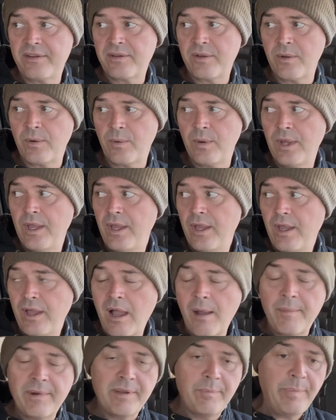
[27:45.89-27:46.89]
So
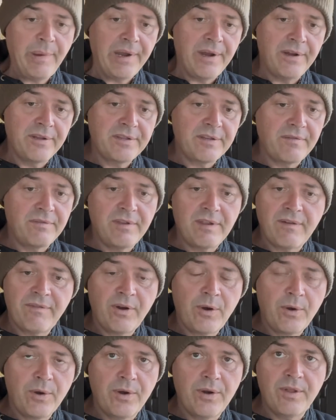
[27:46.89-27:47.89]
how many parents have you
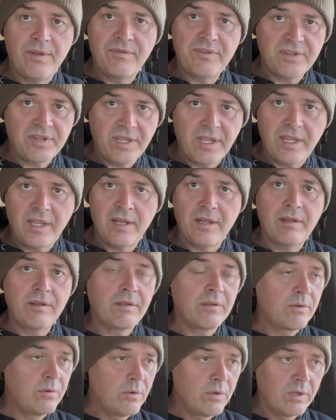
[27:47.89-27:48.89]
ever heard of, seen,
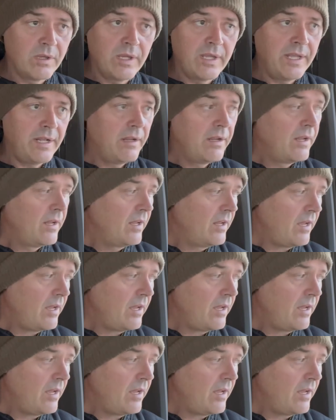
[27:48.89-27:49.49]
Google it?